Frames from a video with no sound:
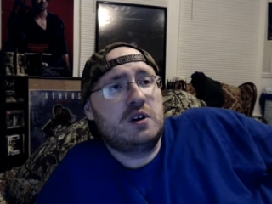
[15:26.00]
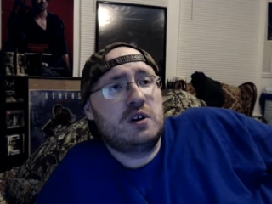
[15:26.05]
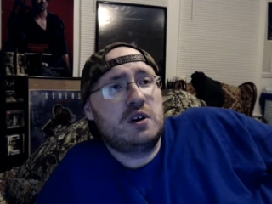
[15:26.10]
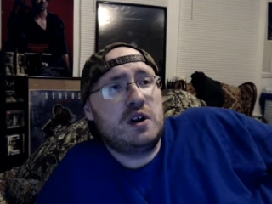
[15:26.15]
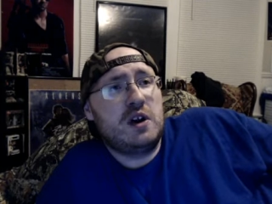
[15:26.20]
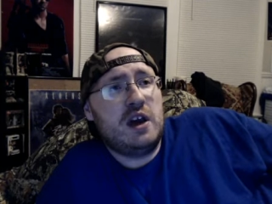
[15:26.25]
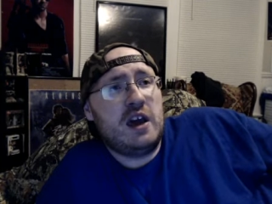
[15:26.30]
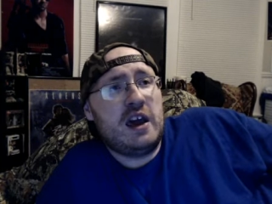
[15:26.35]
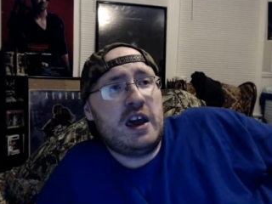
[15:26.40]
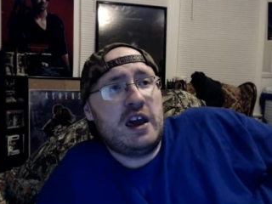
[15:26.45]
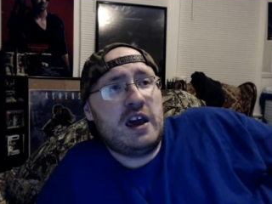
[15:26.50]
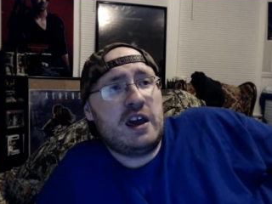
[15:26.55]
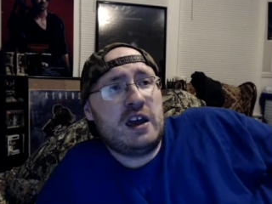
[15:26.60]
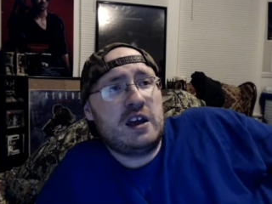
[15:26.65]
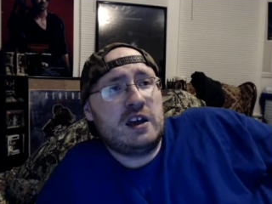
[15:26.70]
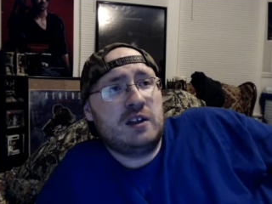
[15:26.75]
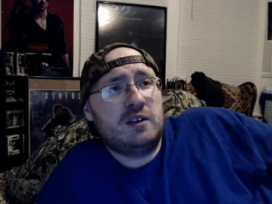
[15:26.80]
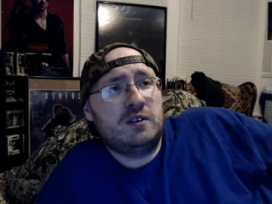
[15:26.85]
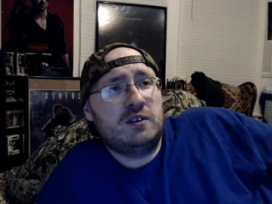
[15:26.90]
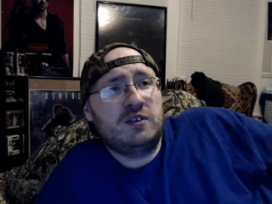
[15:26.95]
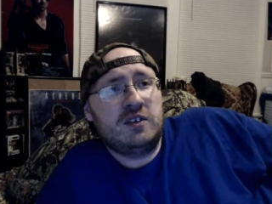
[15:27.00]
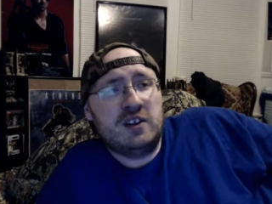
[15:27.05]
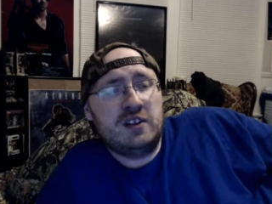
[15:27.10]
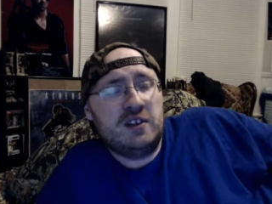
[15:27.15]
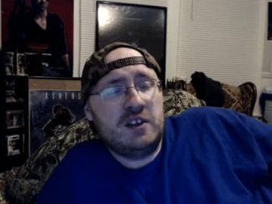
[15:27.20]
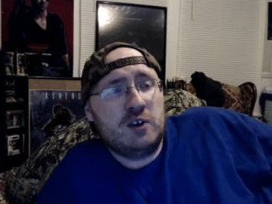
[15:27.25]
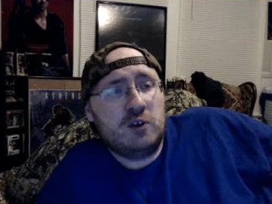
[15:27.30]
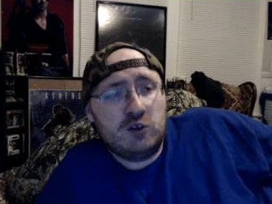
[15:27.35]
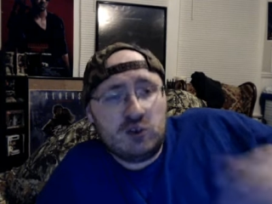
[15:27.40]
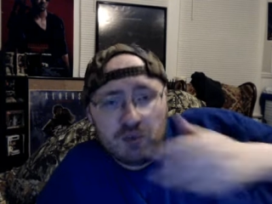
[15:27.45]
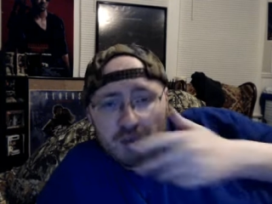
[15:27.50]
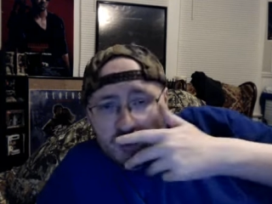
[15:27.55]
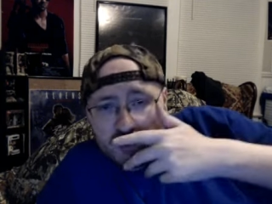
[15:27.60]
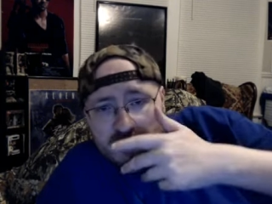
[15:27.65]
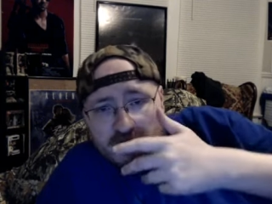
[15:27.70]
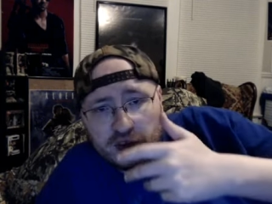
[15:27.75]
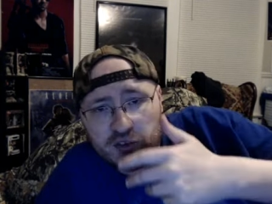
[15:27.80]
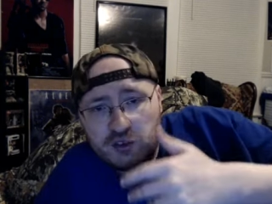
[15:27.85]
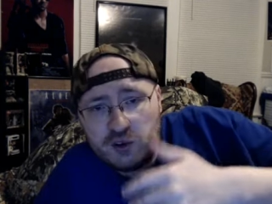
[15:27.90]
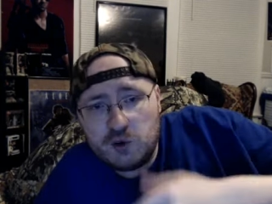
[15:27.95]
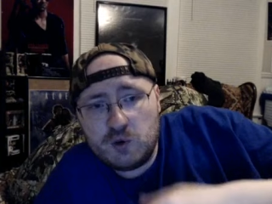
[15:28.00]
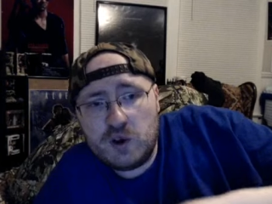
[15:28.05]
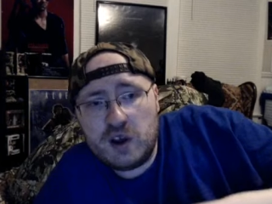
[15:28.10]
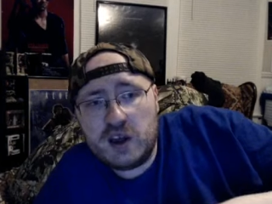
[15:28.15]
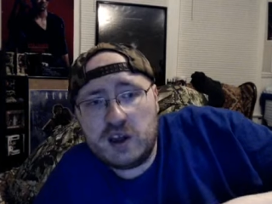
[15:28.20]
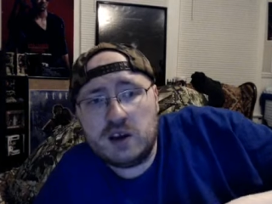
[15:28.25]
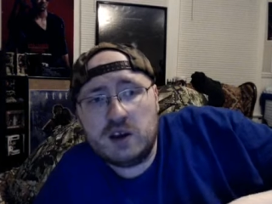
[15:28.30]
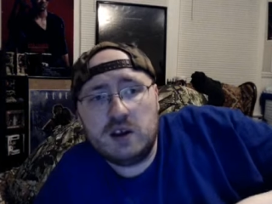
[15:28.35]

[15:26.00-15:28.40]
And sitting there smoking a cigarette.